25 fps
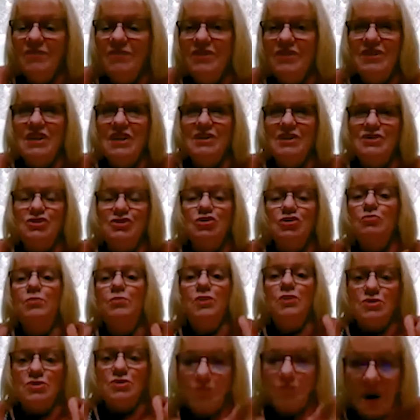these
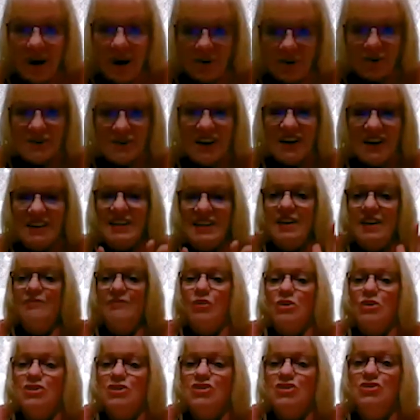super spreaders like they
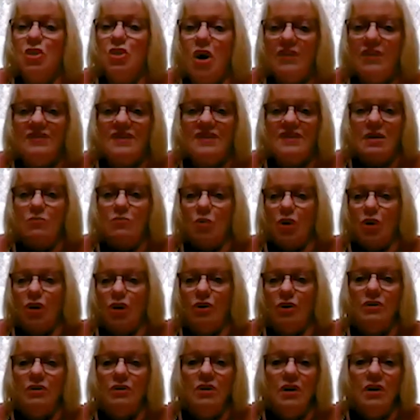first thought they
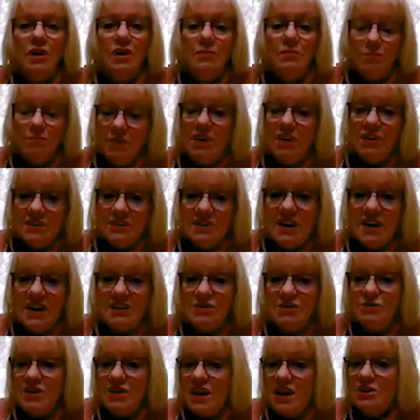were, because
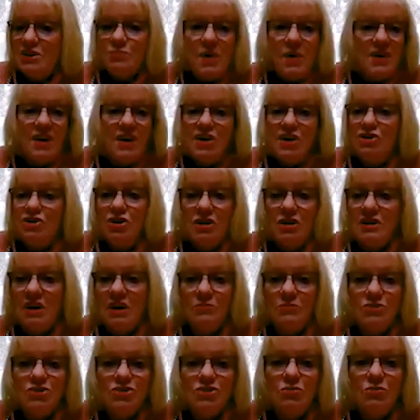that's why they shut
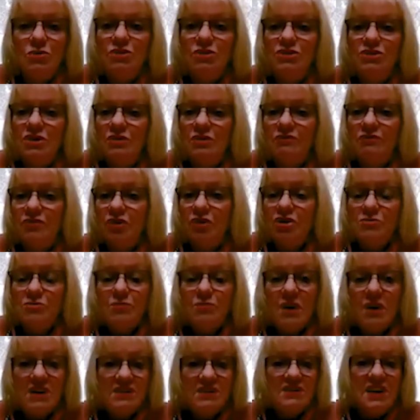down schools in the first
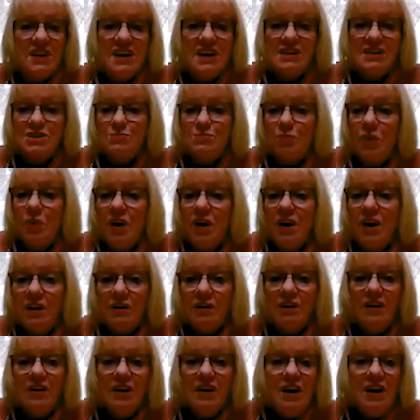place last spring,
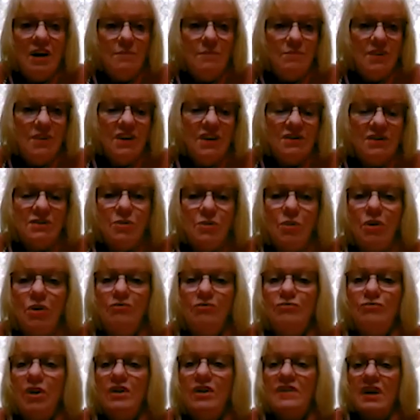because they were
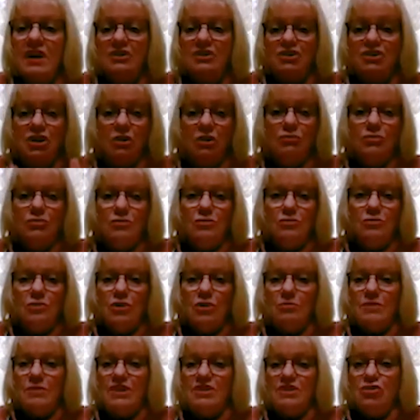afraid that children were
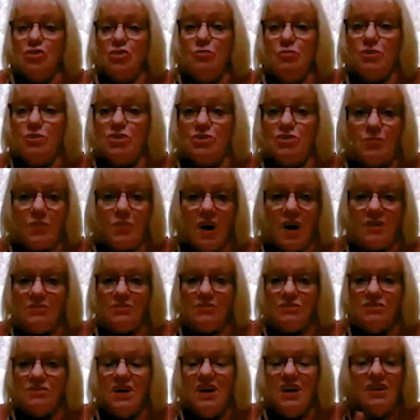going to be super
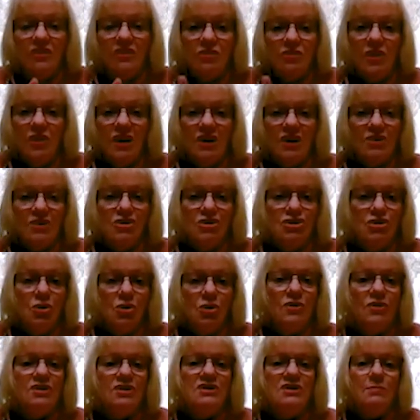spreaders. They're not going to
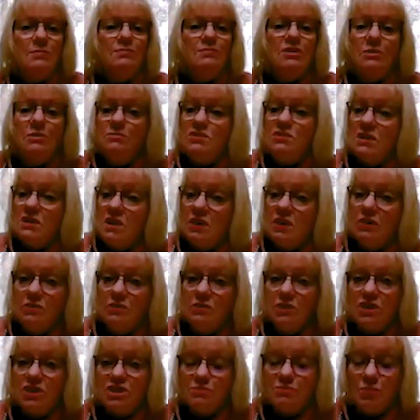show the symptoms and they're
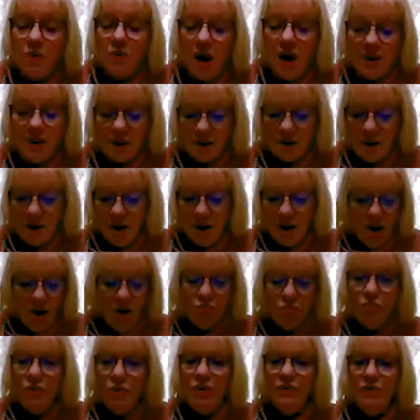going to spread it.
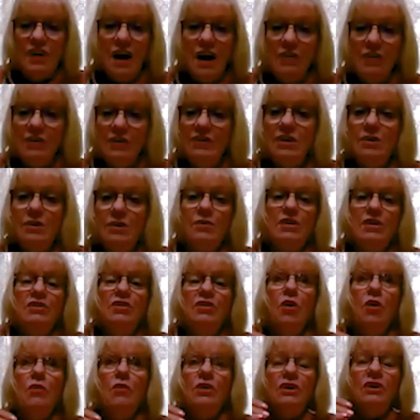Well, now that we
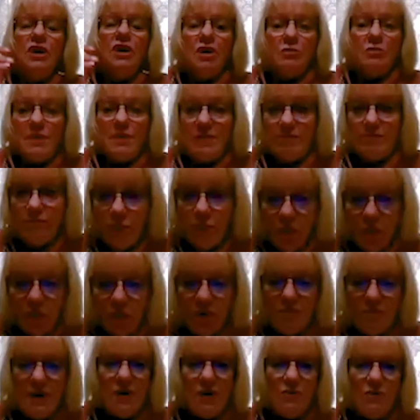know a little bit
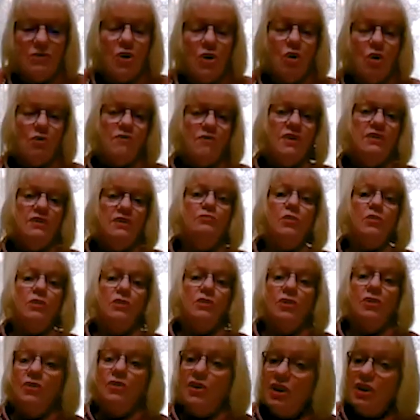more about COVID and we're
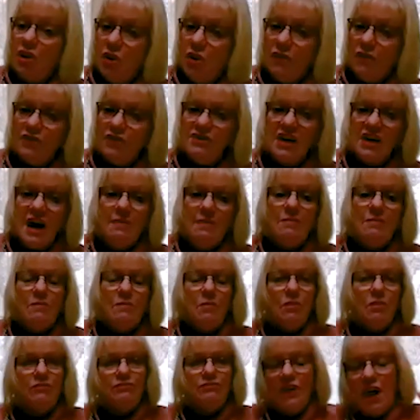learning all the time and
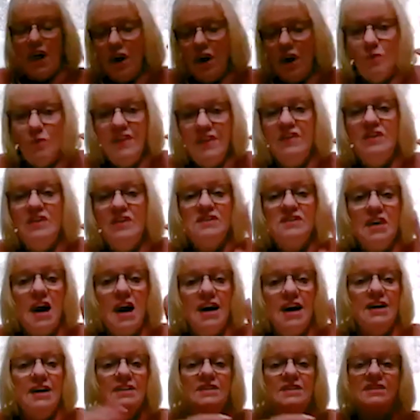we're following the
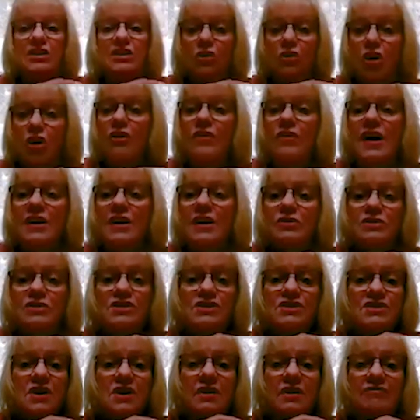science and all that good
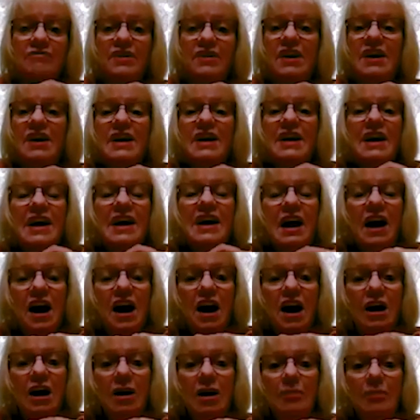stuff,
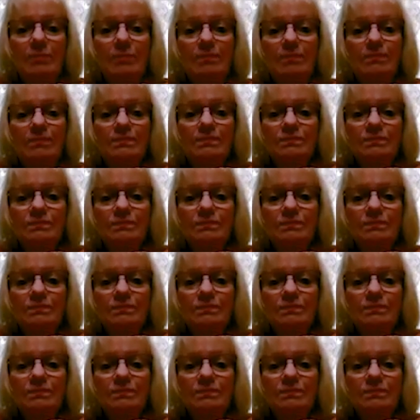I